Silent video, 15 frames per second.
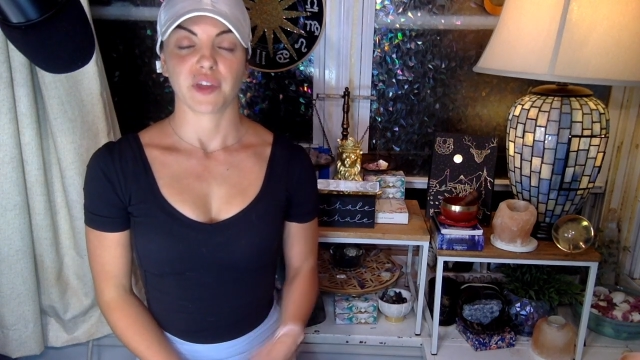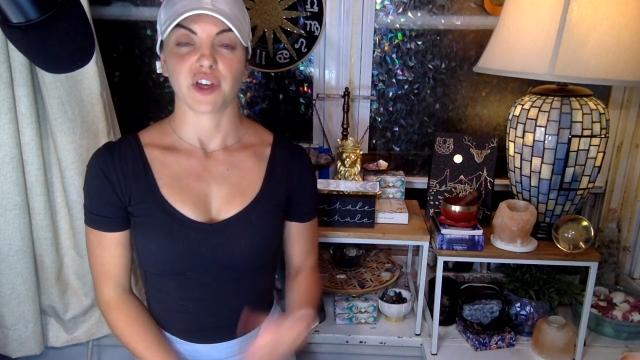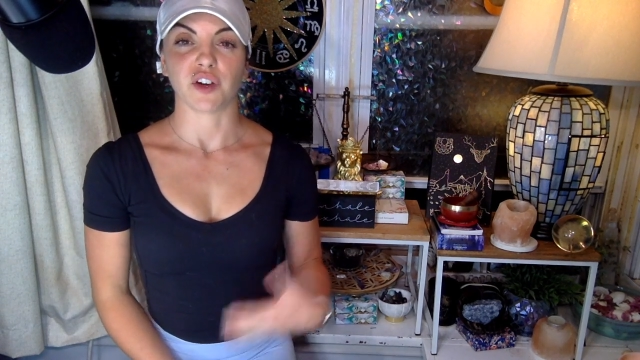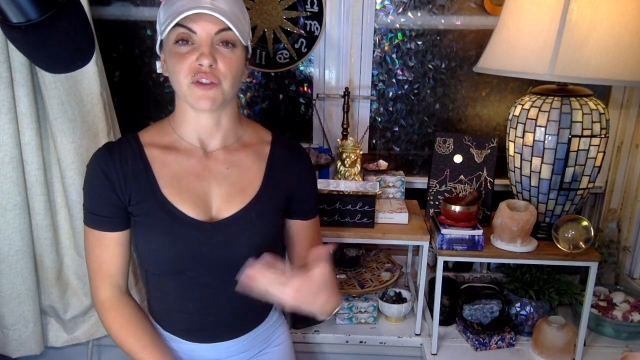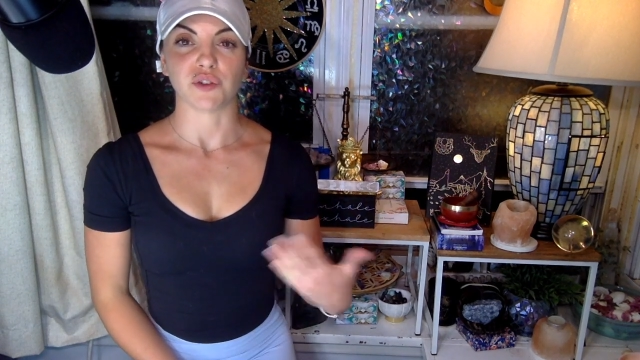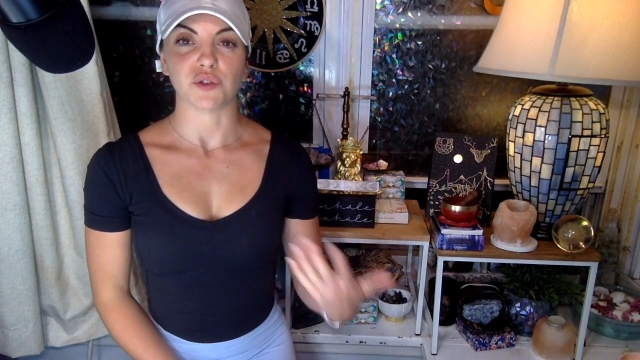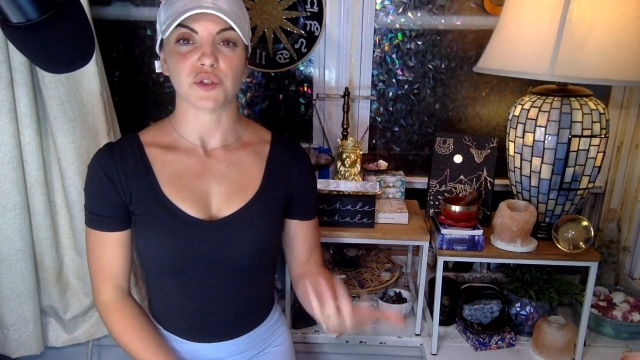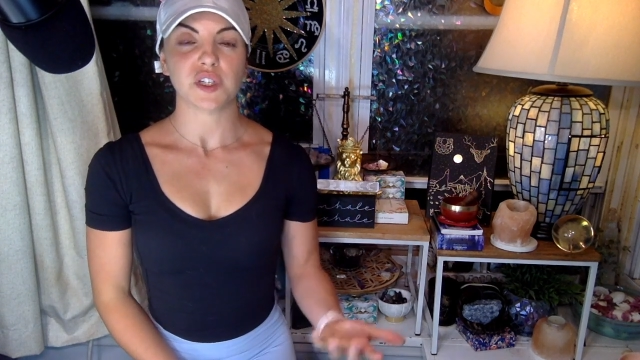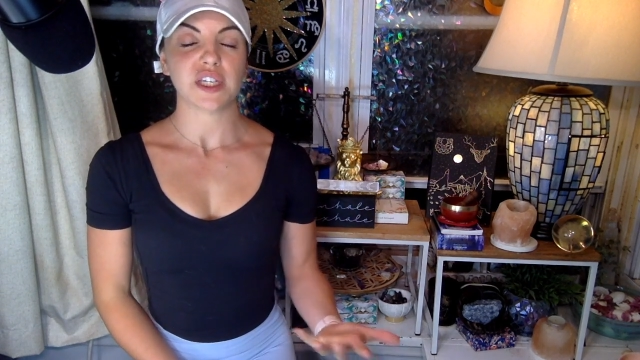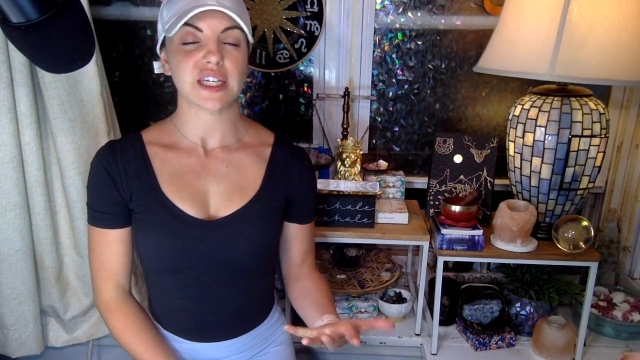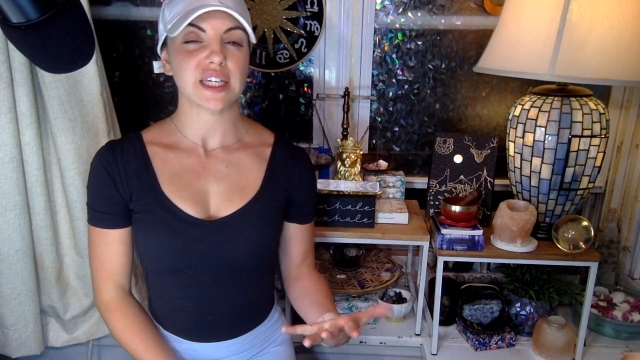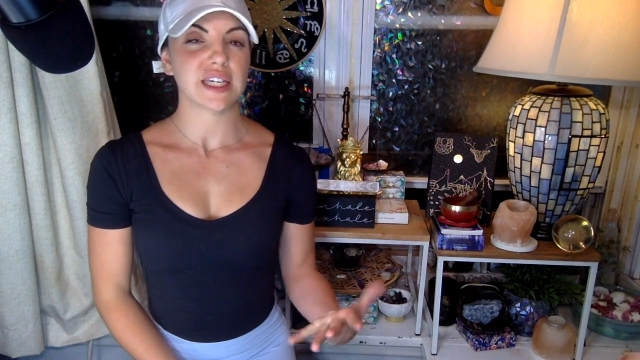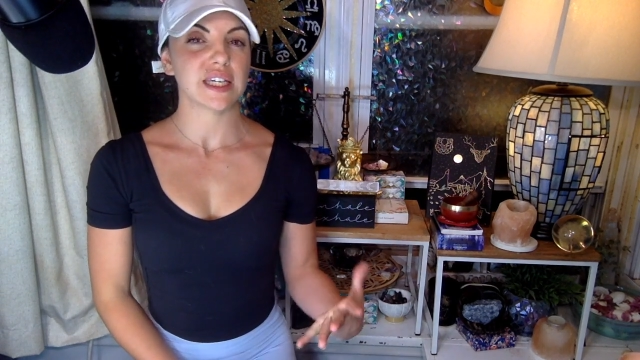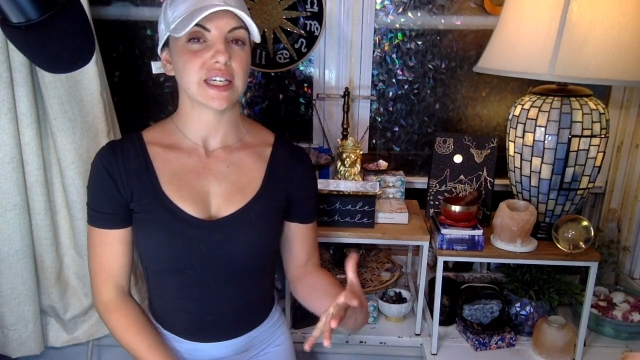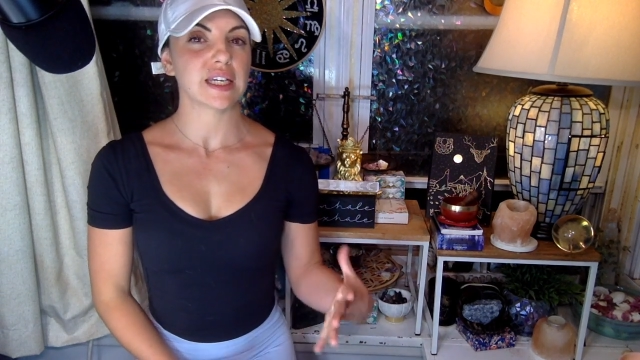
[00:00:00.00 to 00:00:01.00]
A
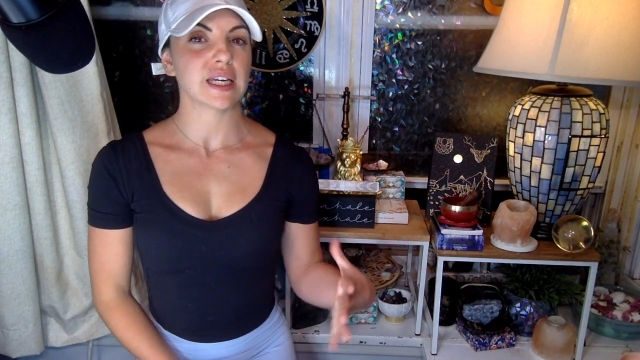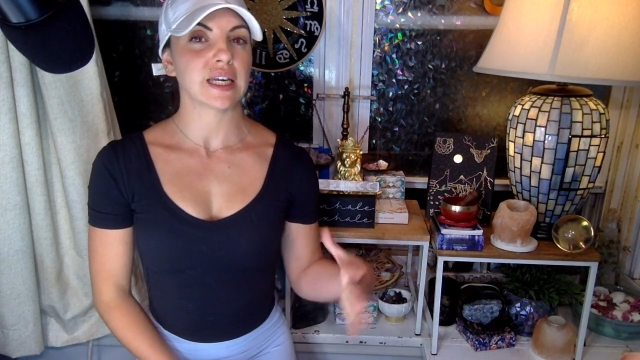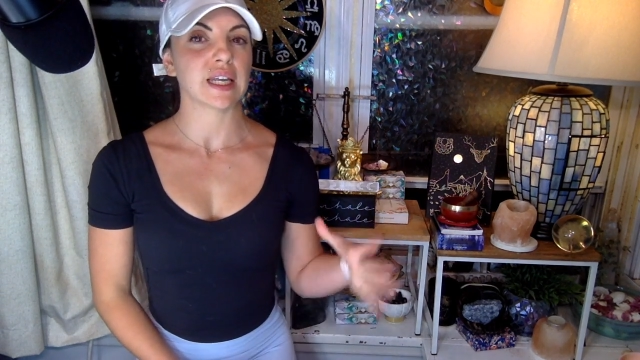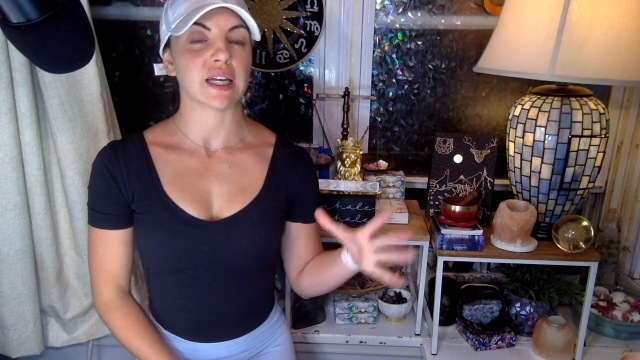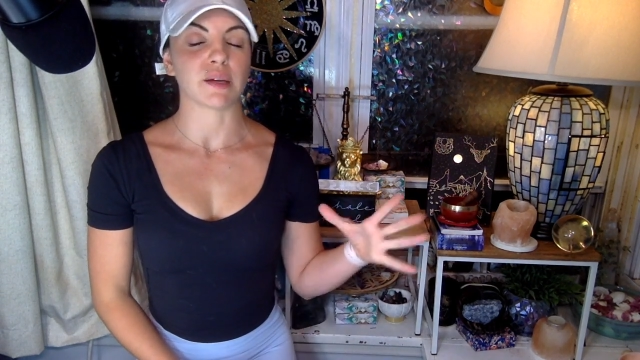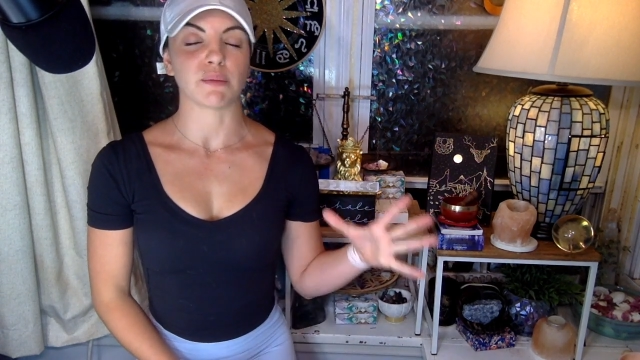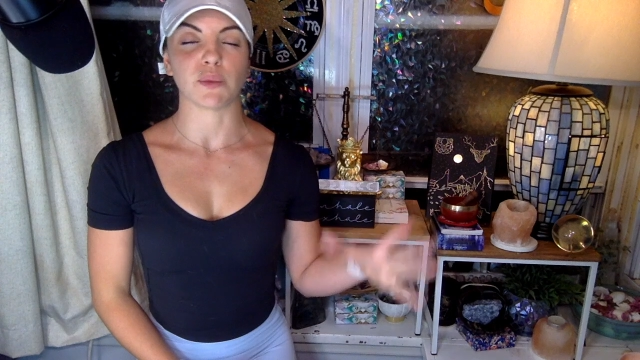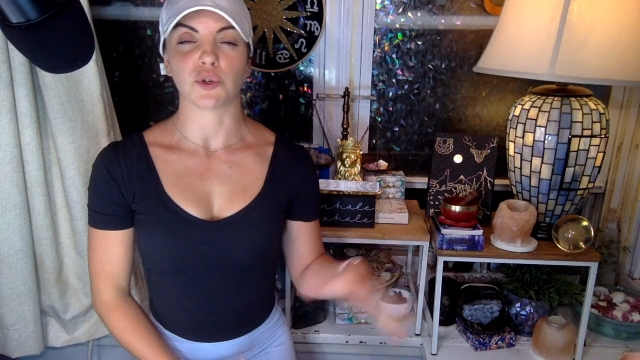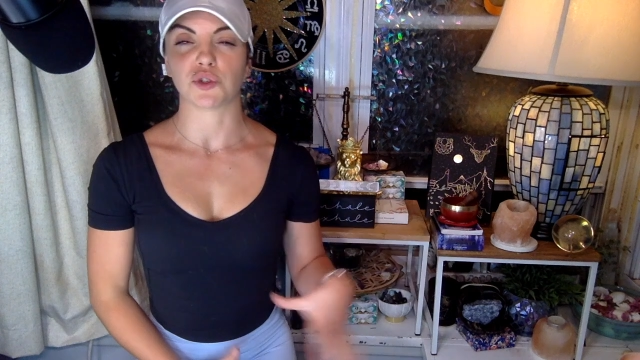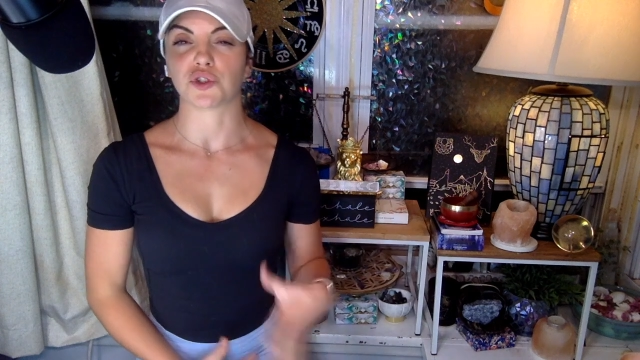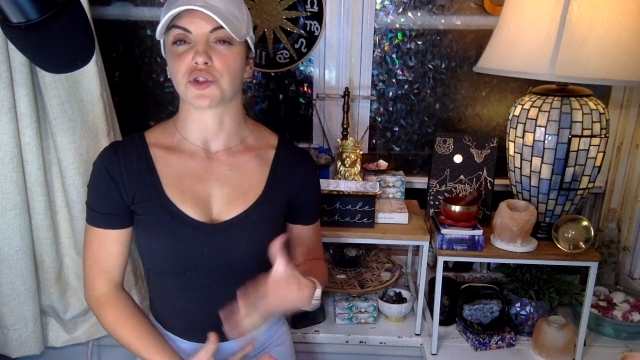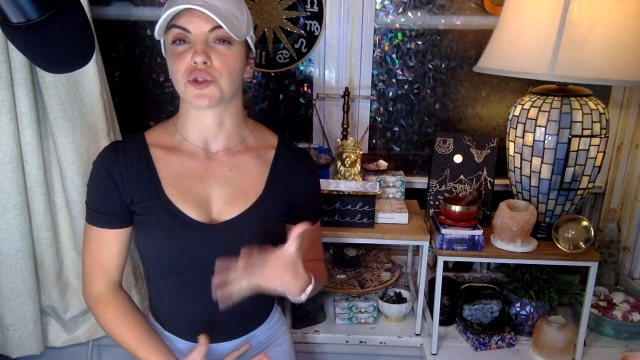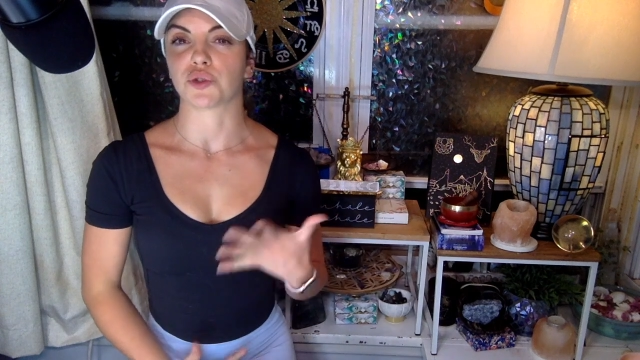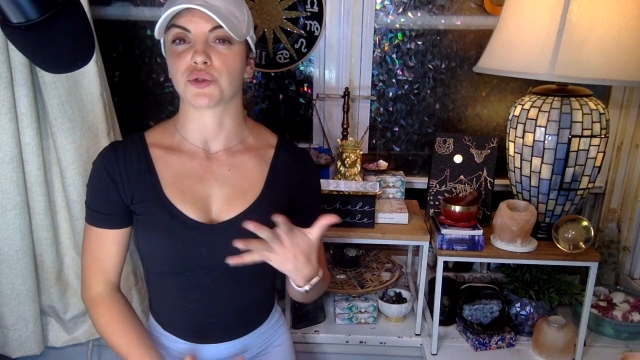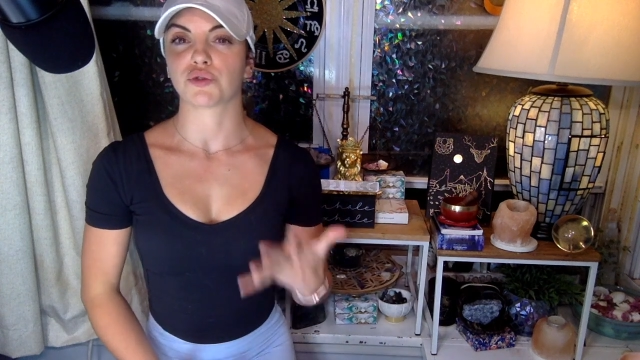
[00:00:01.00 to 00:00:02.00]
routine, an
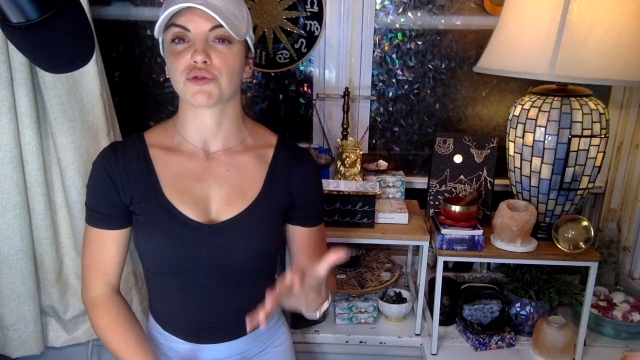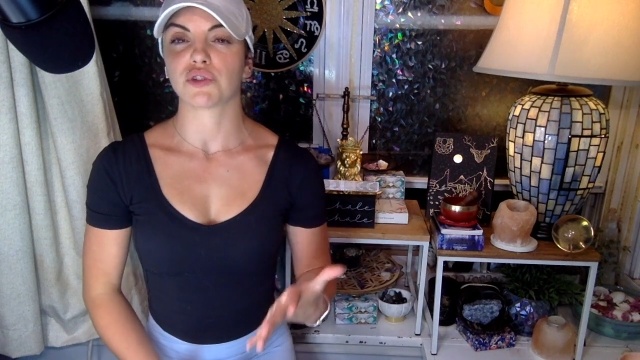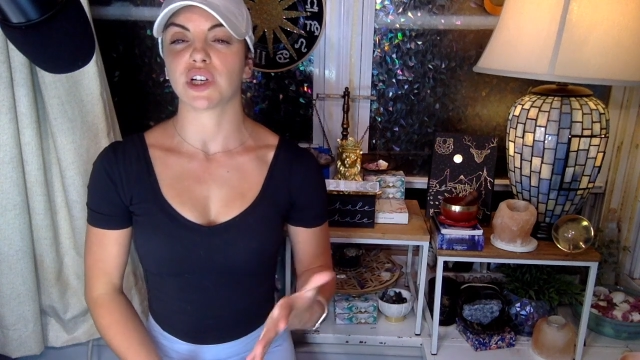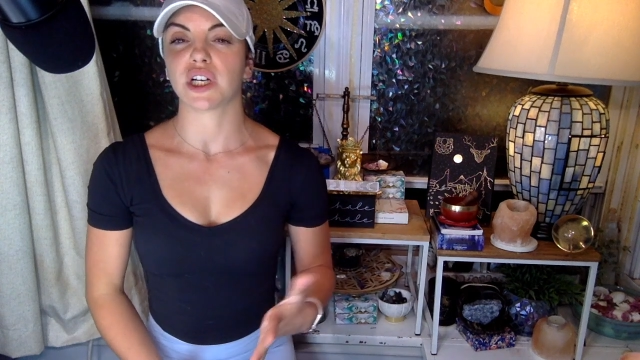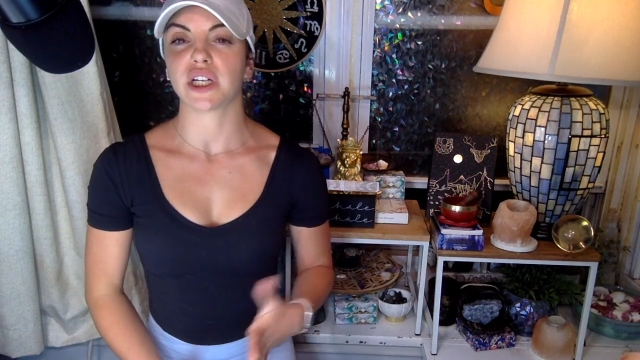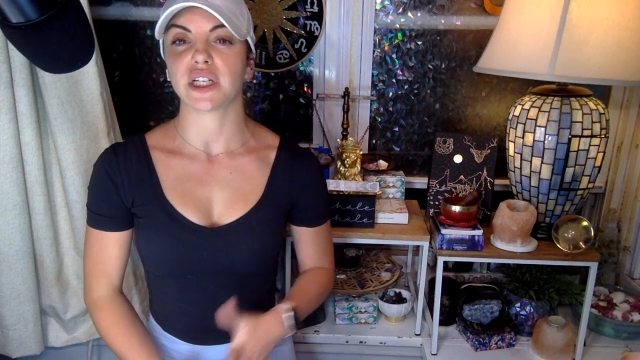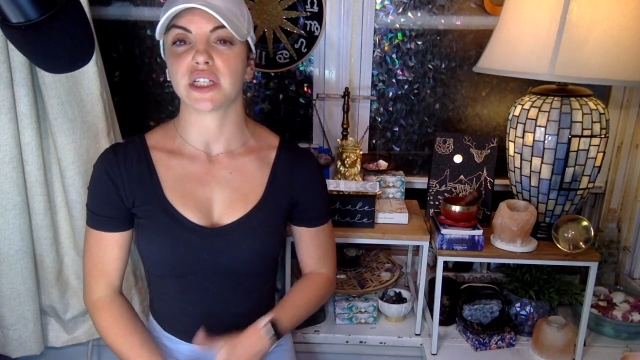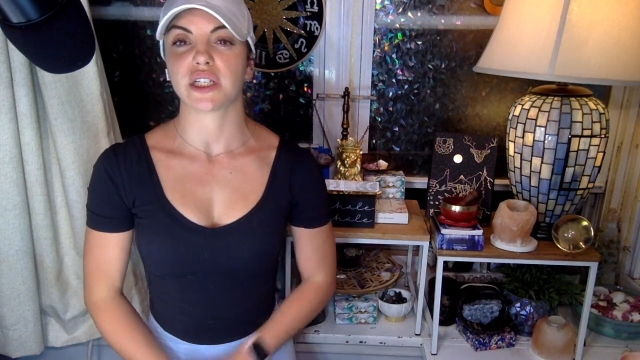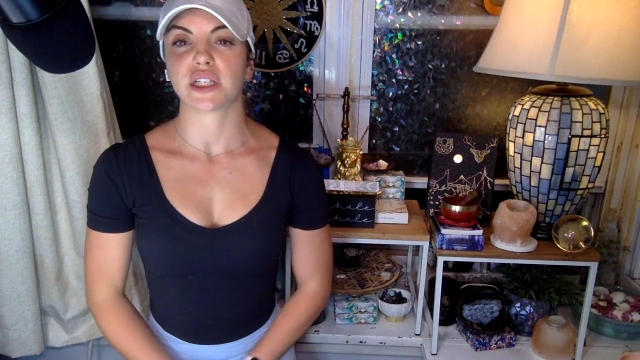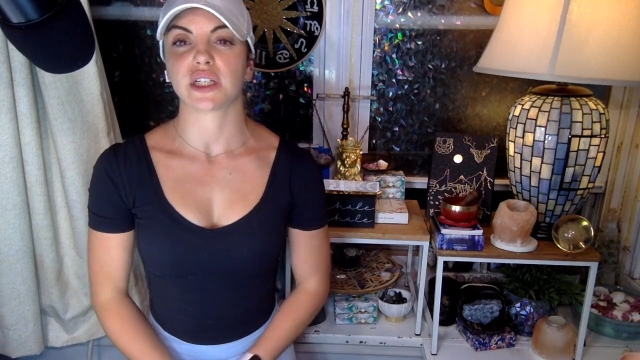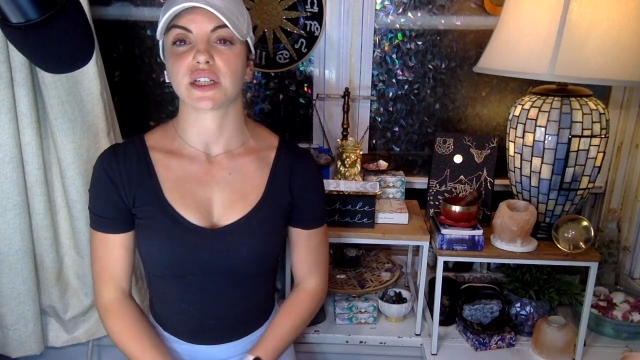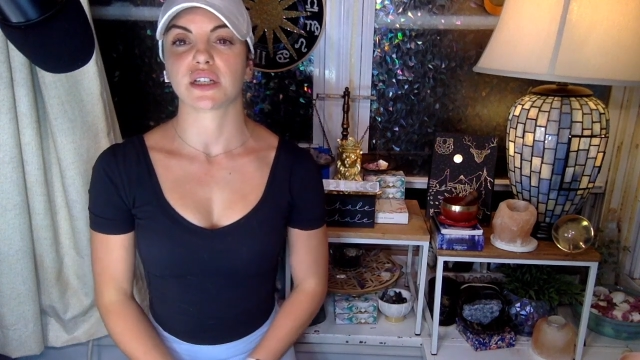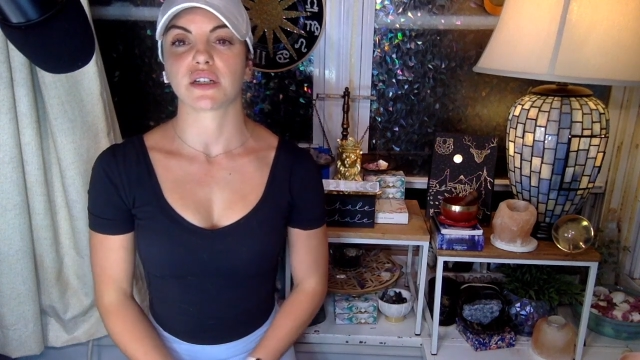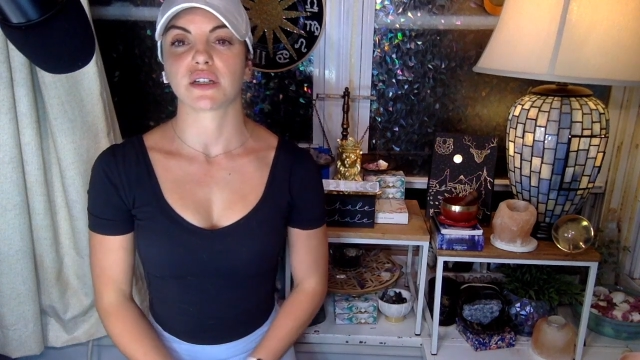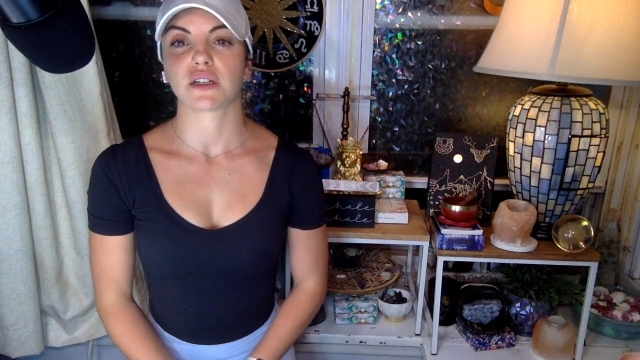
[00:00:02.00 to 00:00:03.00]
emotional
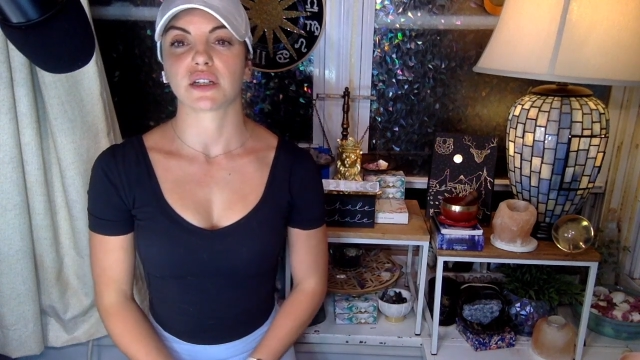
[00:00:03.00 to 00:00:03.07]
rut,